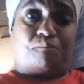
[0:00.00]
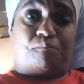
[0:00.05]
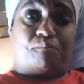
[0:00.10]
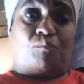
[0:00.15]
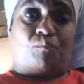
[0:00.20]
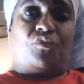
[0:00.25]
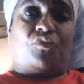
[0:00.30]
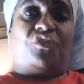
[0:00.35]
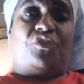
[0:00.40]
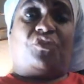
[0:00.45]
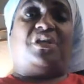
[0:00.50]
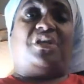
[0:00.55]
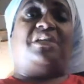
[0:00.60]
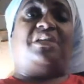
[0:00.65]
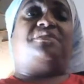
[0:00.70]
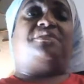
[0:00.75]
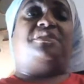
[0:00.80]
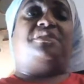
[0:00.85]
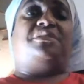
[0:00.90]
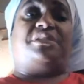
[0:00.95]

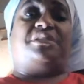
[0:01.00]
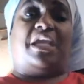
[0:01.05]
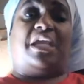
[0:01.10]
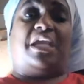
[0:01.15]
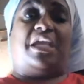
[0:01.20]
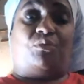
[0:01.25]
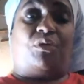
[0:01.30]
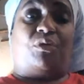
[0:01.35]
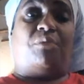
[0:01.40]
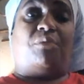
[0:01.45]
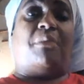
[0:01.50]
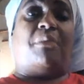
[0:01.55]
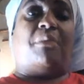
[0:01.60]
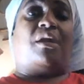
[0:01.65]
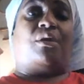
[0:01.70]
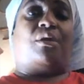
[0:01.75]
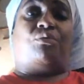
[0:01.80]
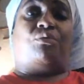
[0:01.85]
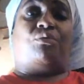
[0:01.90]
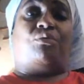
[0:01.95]
yesterday, when my
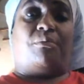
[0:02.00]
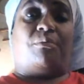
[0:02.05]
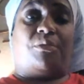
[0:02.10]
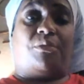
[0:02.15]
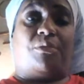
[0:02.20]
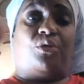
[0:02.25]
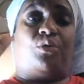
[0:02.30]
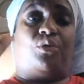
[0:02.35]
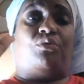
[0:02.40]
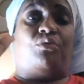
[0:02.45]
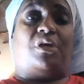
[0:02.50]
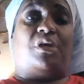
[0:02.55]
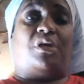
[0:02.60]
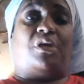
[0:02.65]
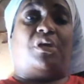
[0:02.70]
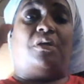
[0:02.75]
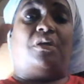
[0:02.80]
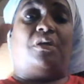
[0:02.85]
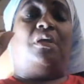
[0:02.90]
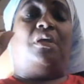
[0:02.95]
criminal record
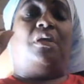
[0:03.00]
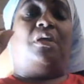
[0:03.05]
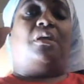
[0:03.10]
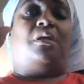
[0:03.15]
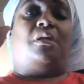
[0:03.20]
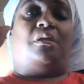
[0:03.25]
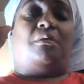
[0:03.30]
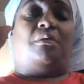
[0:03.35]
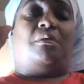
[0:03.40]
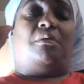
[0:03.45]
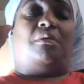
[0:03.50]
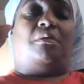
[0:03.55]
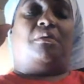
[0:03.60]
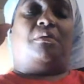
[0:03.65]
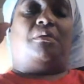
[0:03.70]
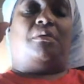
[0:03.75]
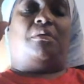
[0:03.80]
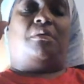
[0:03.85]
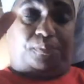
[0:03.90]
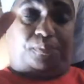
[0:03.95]

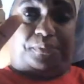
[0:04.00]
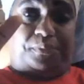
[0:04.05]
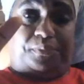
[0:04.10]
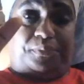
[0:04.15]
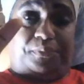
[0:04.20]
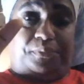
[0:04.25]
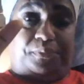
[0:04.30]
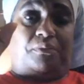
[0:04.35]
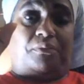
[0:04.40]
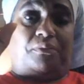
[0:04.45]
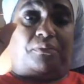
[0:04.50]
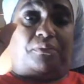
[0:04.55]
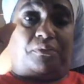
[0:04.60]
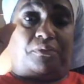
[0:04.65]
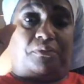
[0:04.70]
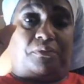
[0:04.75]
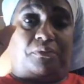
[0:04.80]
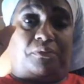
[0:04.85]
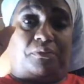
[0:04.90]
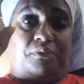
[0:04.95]
op-
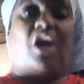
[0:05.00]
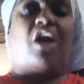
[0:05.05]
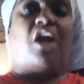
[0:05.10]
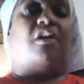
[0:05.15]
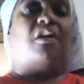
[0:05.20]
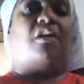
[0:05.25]
started,